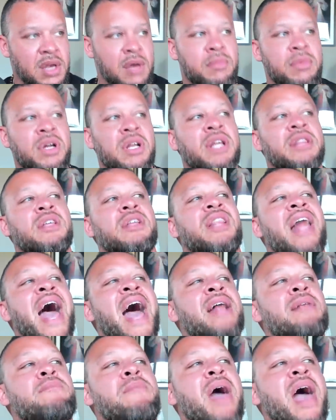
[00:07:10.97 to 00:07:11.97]
But at the
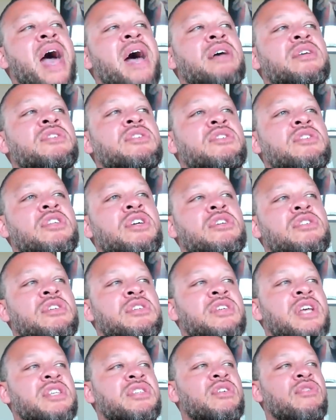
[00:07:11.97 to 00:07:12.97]
Latin Mass, there's a
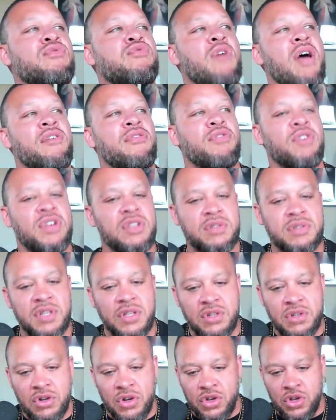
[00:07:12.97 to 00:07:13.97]
sense of reverence,
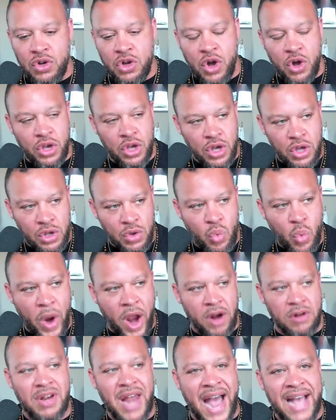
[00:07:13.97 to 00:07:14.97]
and you know you go, you you
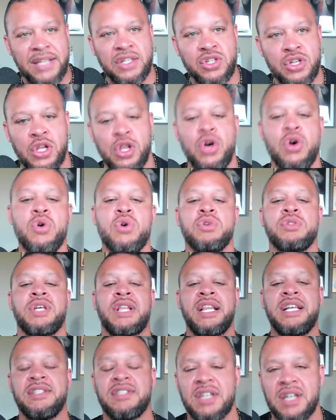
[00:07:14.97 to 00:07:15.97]
wear nice clothes, at
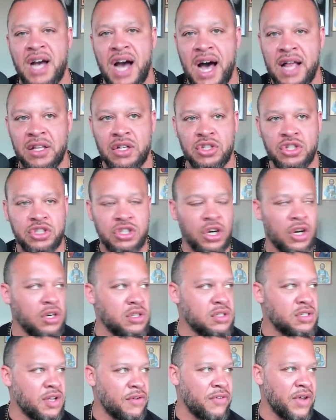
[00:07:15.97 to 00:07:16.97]
least a collared
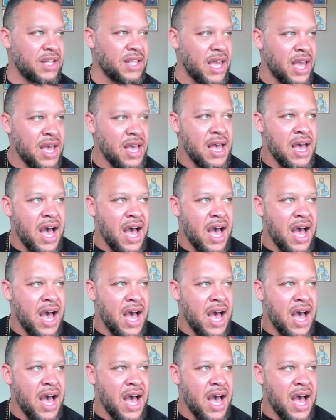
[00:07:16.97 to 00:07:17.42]
shirt, stuff like that.